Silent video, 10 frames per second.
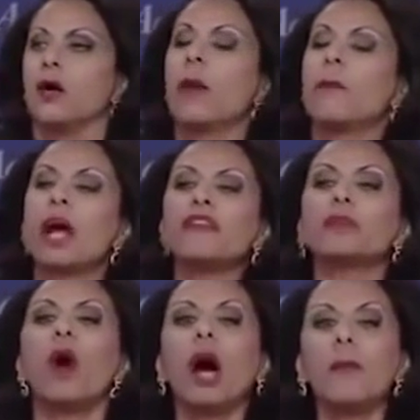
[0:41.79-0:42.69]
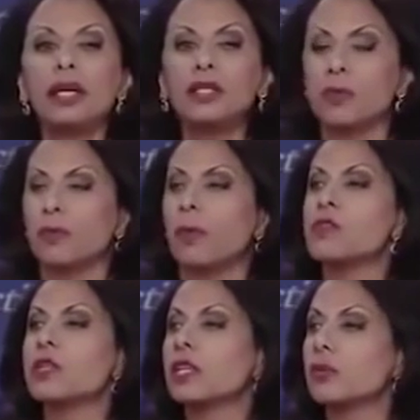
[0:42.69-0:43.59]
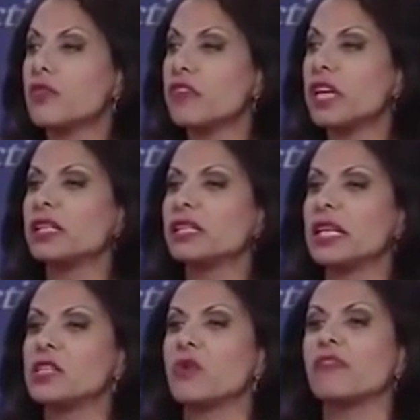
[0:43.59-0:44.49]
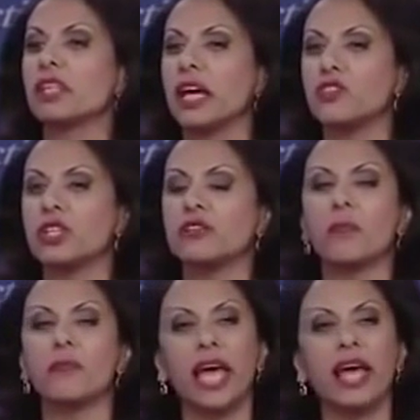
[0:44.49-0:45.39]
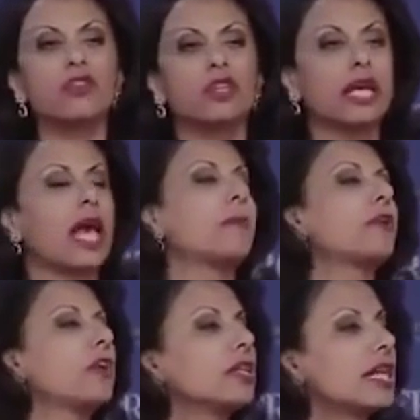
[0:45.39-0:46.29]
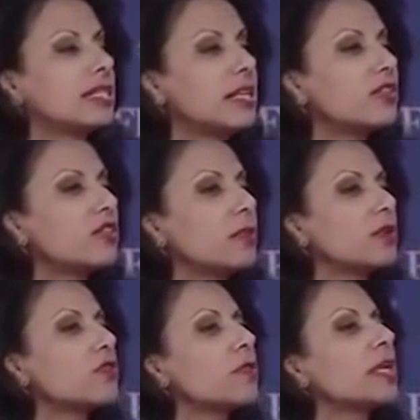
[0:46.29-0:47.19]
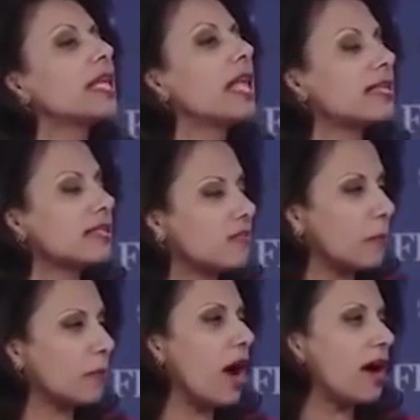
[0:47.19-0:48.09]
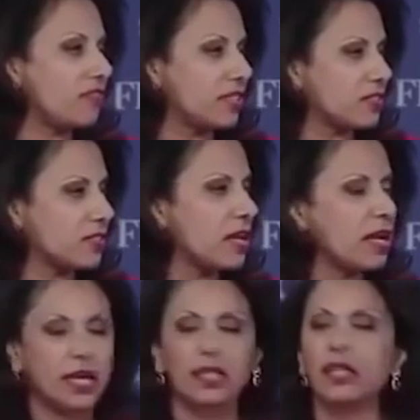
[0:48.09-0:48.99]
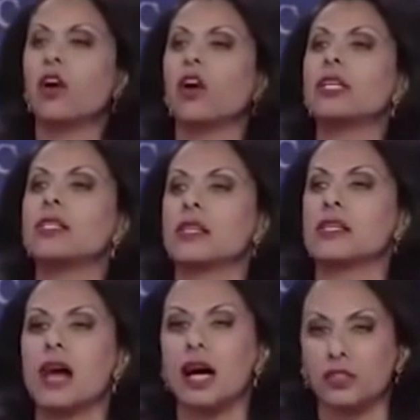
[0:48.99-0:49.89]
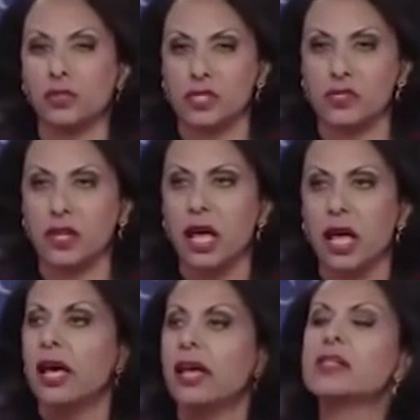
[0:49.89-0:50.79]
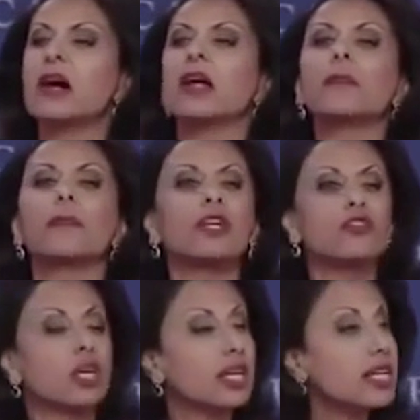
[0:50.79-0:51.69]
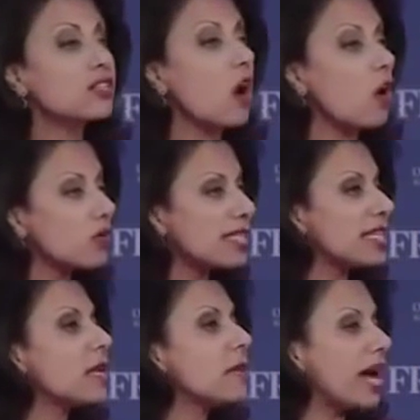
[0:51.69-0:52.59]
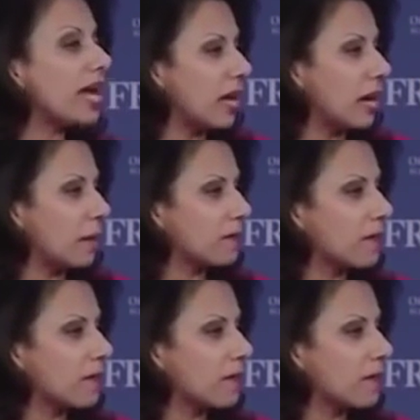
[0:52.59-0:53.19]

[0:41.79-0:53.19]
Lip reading: When Prophet Muhammad supposedly revealed his revelation from the angel Gabriel that he is supposed to be the last of the prophets in the early 600s, he started preaching in his own city, Mecca.